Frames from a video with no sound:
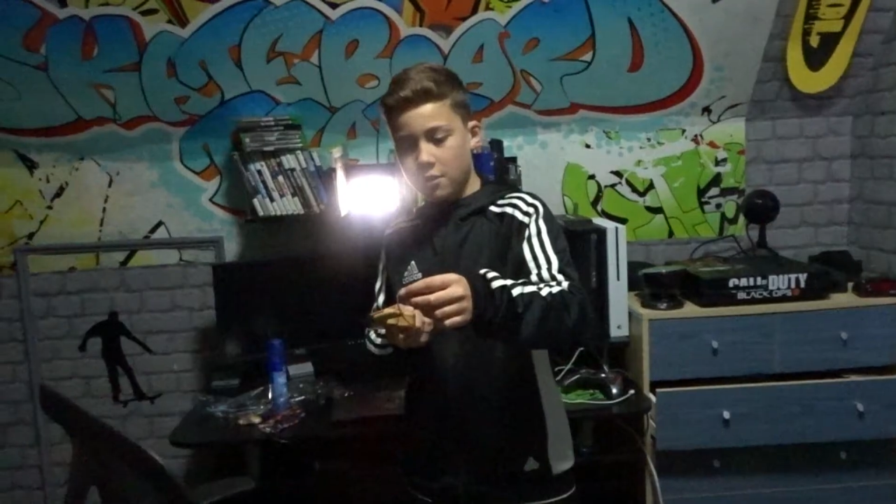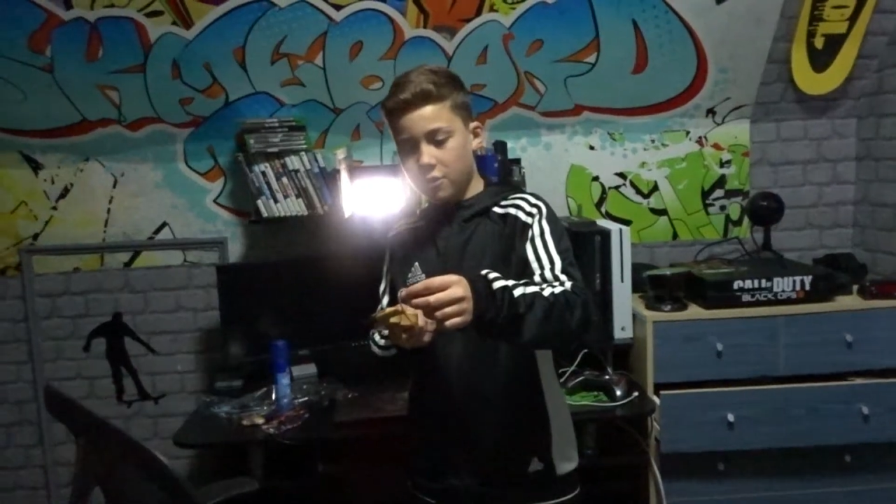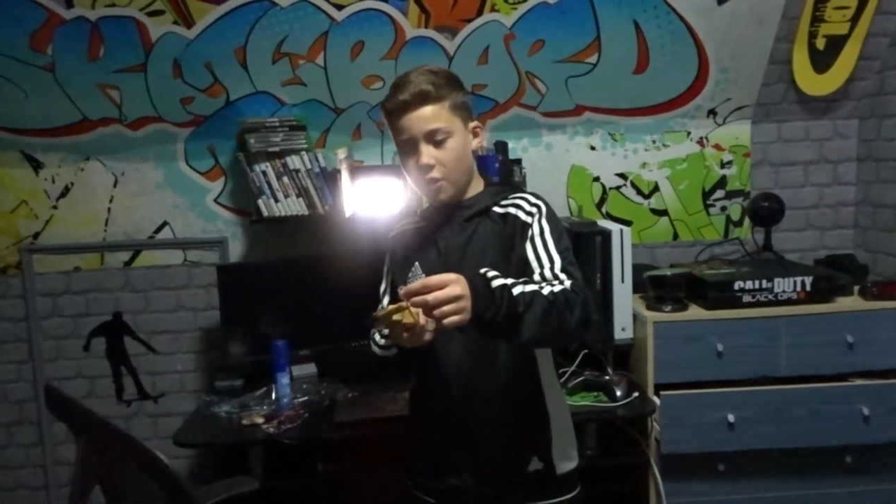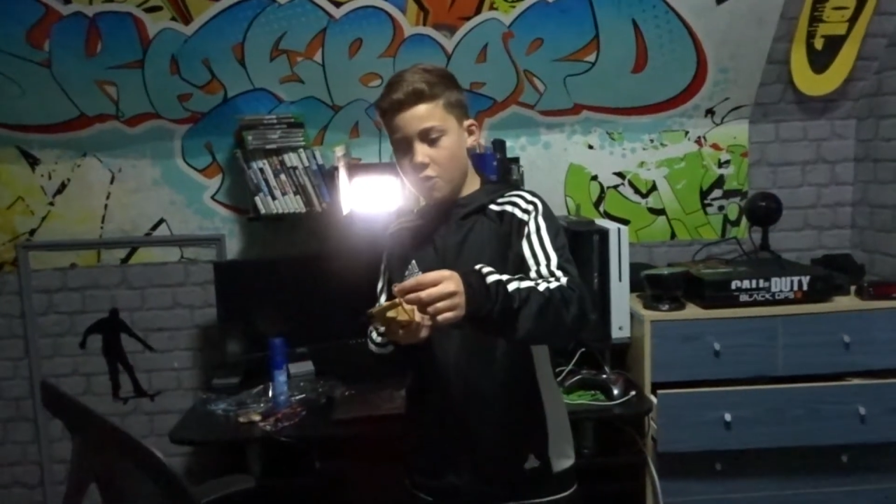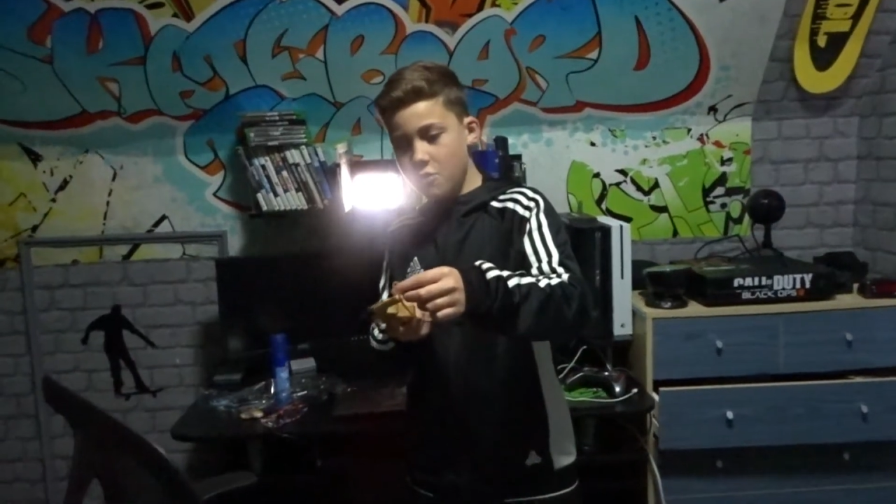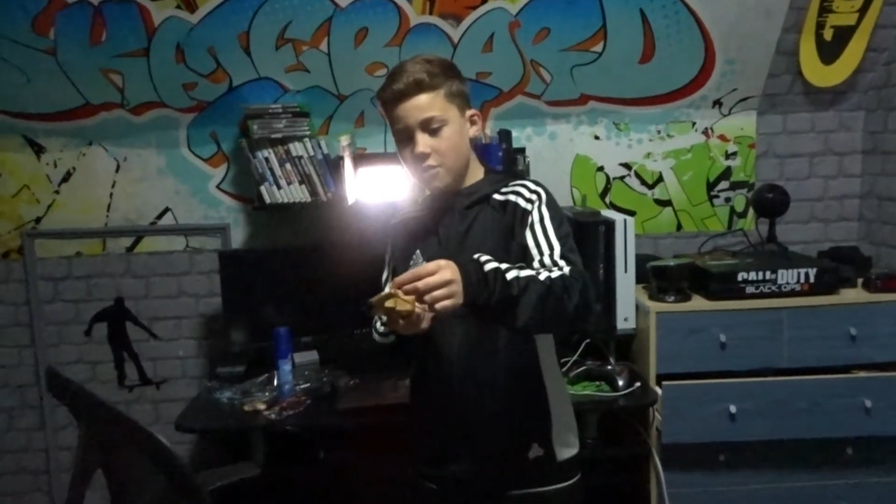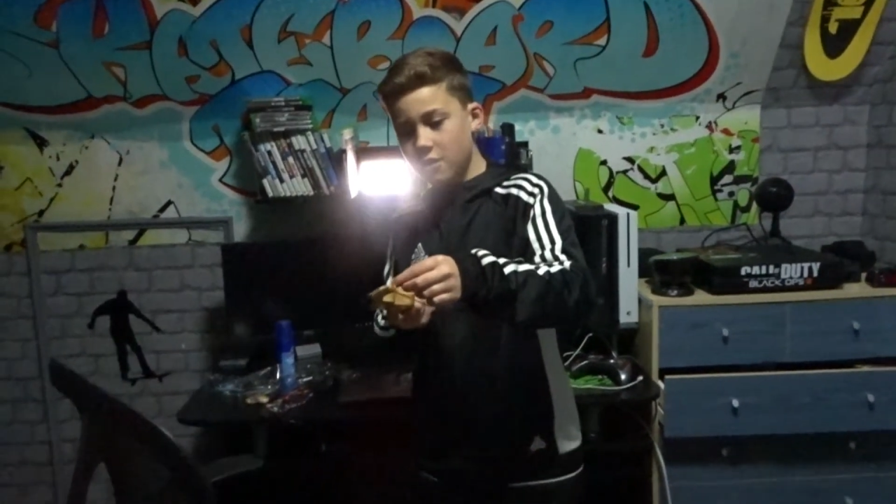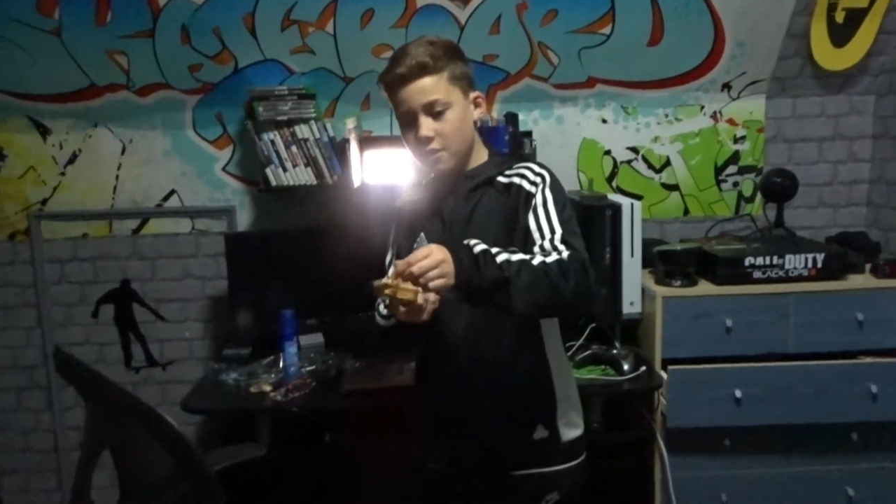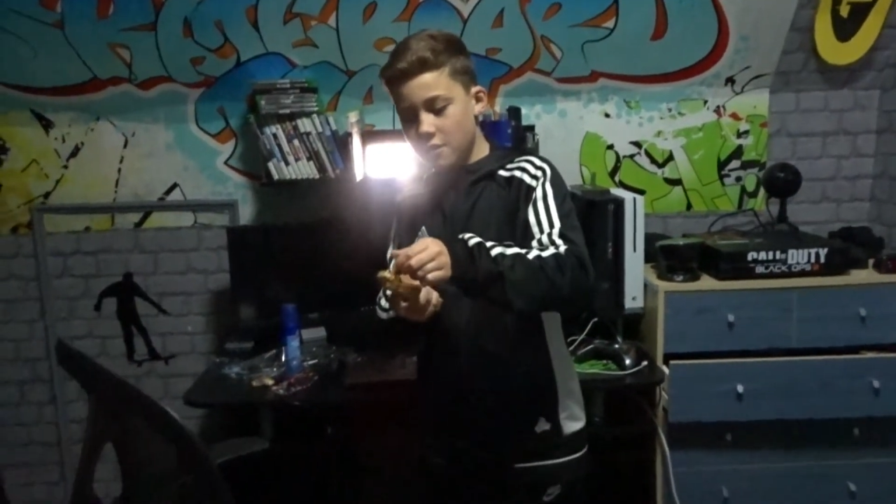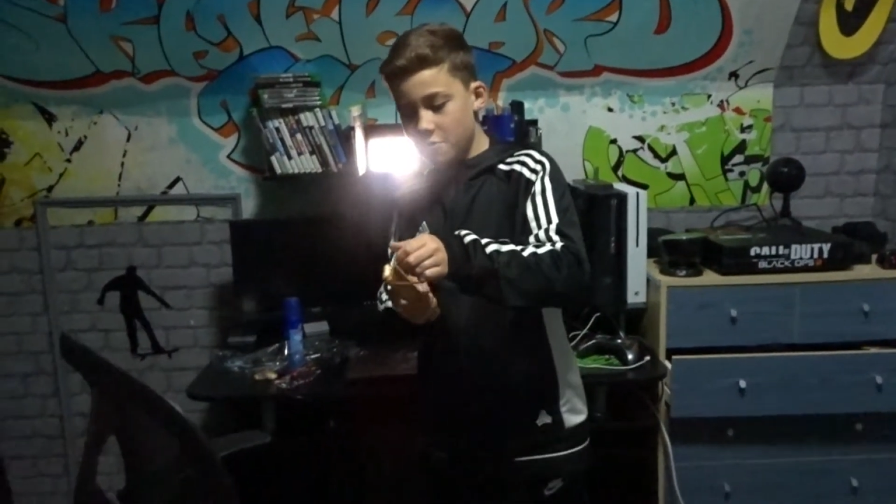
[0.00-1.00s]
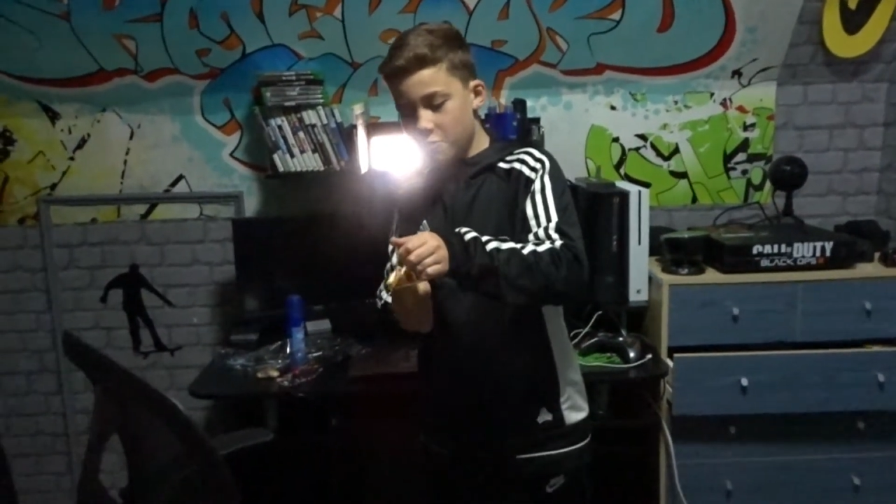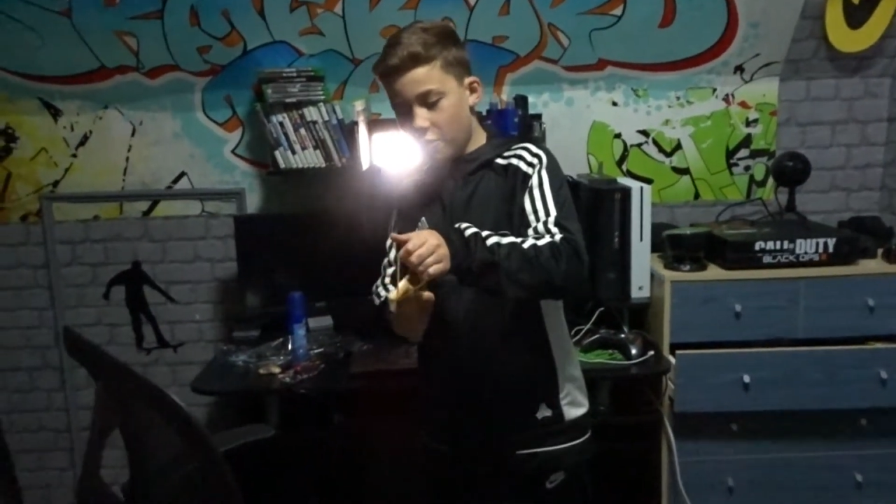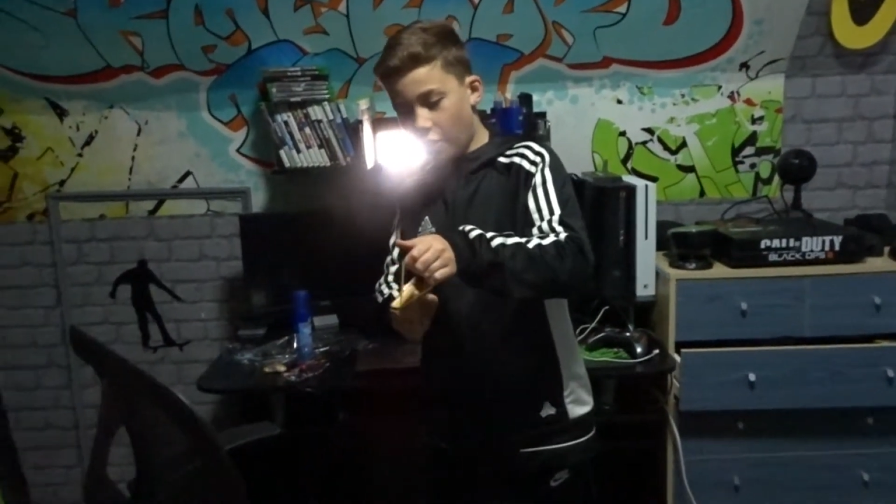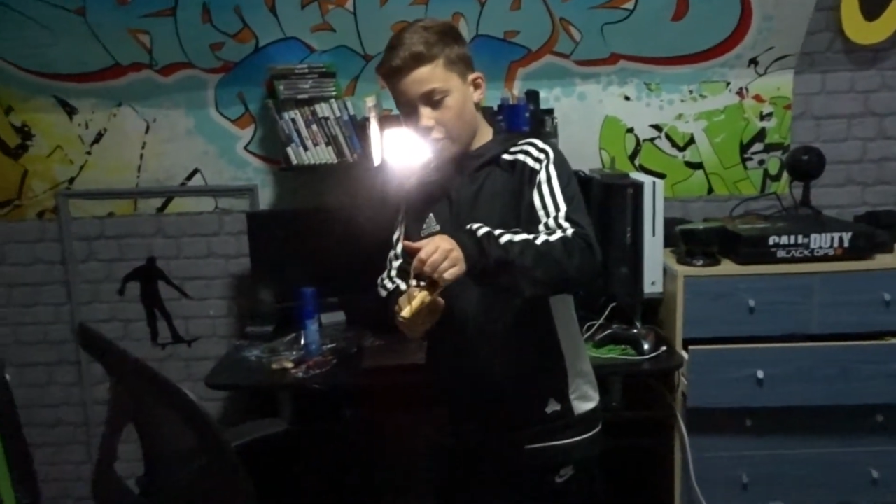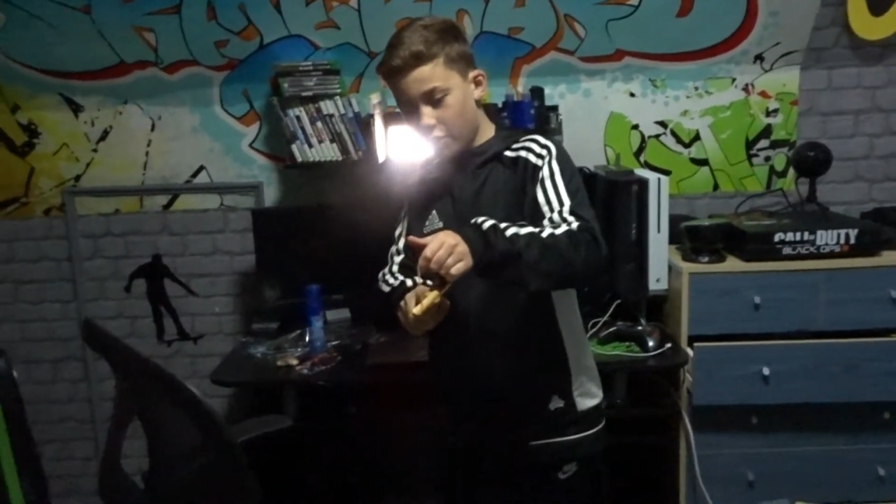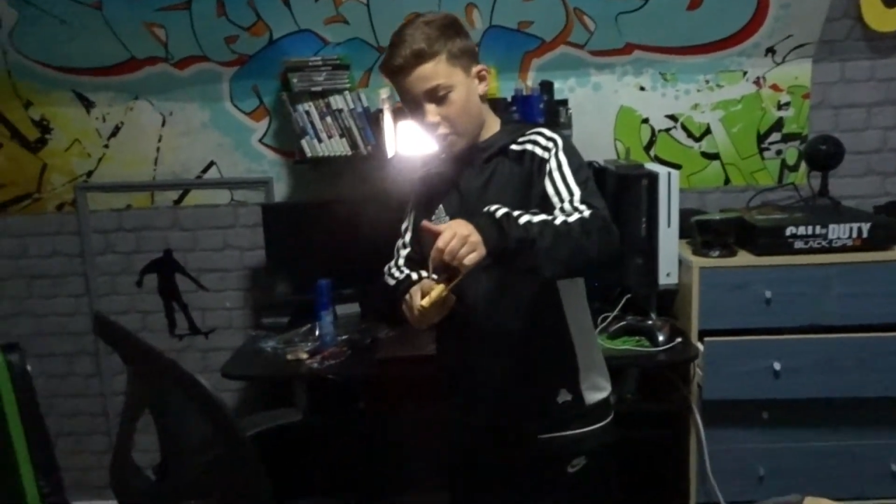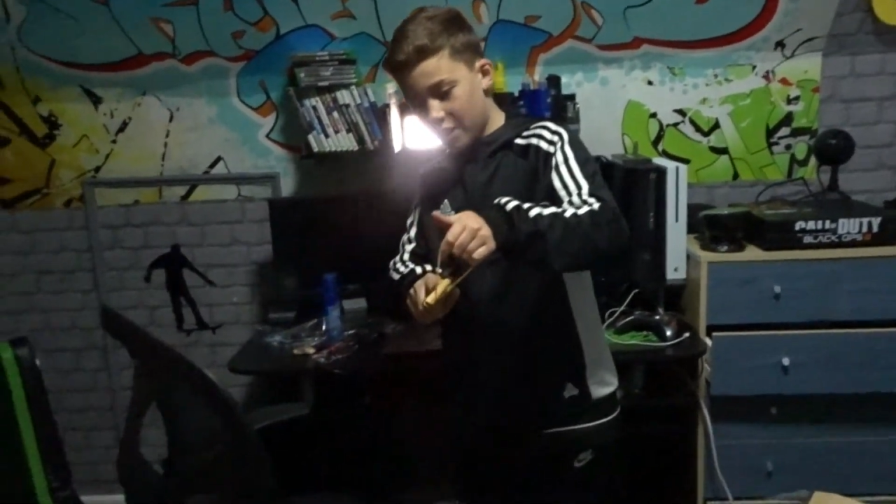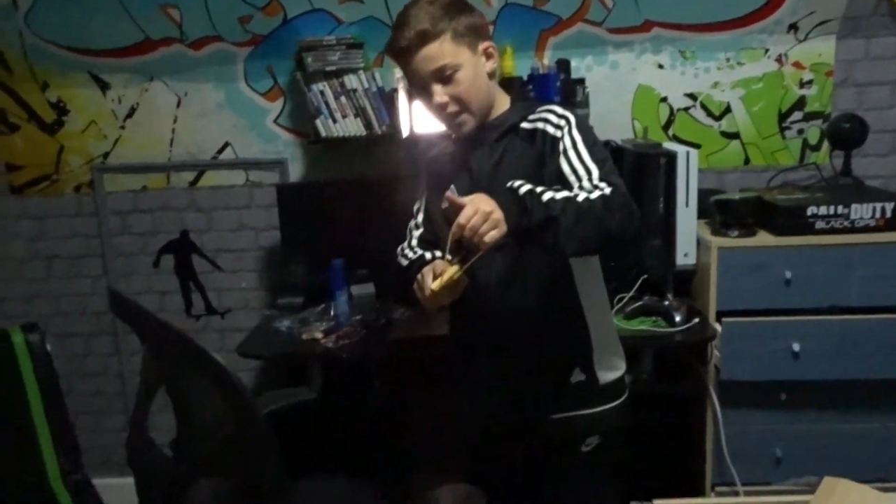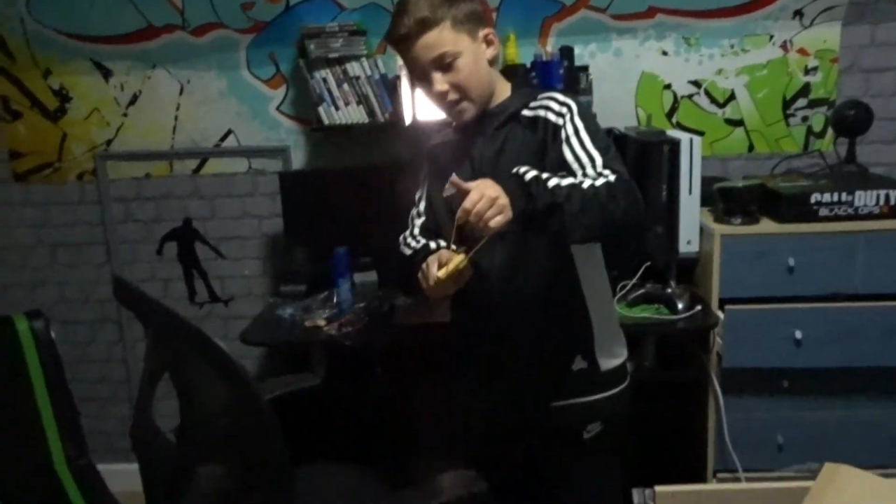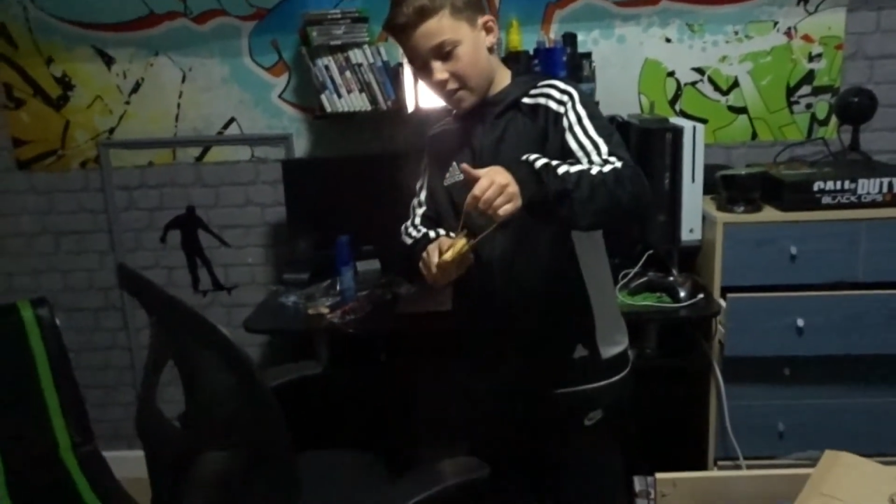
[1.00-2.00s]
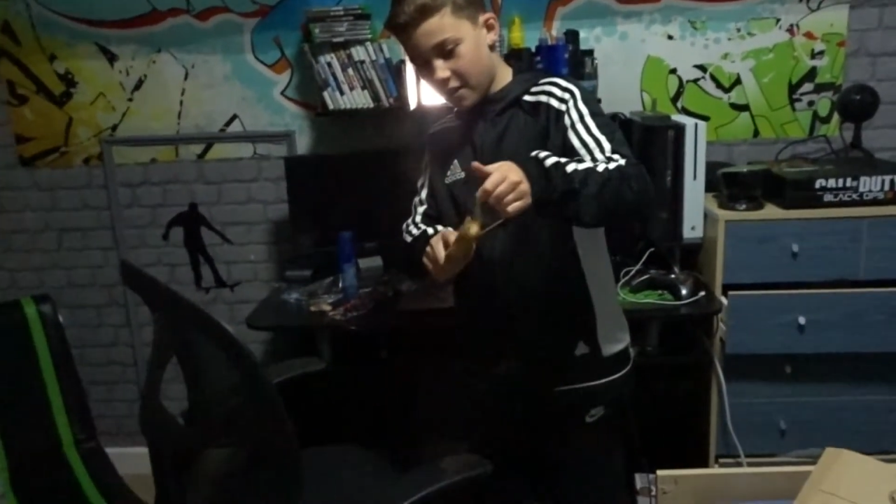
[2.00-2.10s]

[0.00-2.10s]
So we've got the gun here,